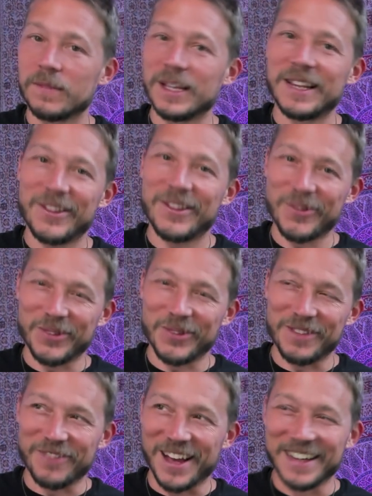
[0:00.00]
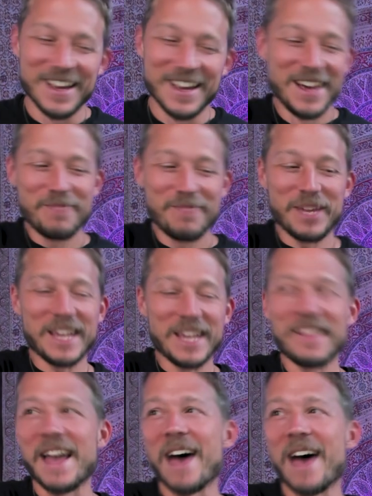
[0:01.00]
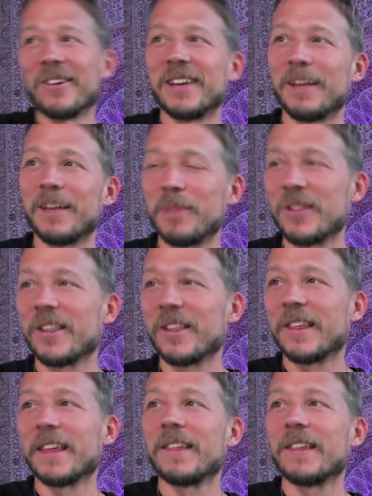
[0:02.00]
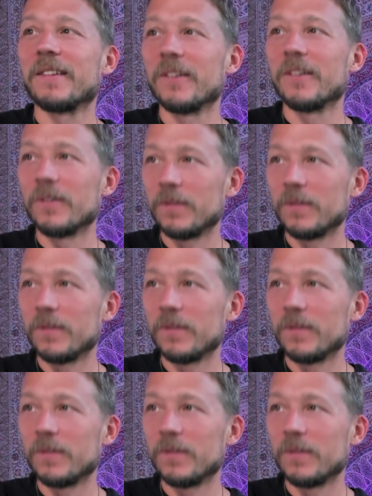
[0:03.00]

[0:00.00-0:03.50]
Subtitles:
It's totally fine. Pinky's down, and I'm pinching 6 and 2.